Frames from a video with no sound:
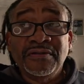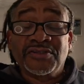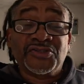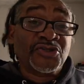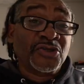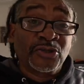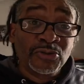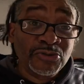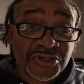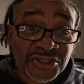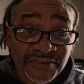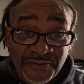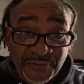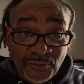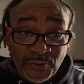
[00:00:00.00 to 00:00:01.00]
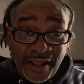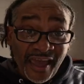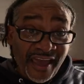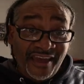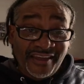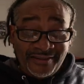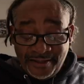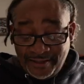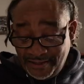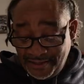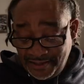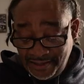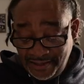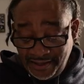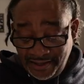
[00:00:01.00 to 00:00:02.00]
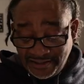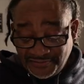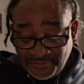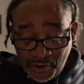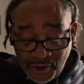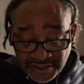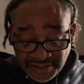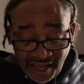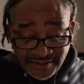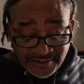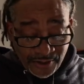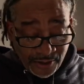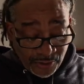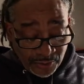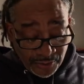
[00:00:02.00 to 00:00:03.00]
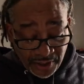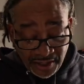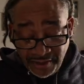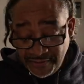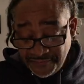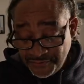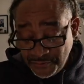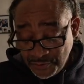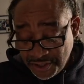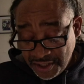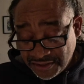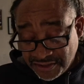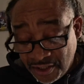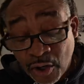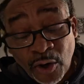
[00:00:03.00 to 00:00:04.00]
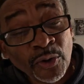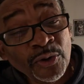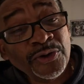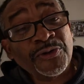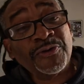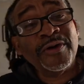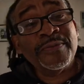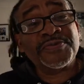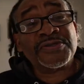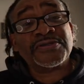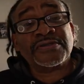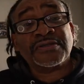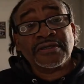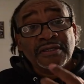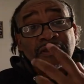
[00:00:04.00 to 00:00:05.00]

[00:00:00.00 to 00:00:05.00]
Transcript: solution for that, as far as I know, if you get the Hogue grips,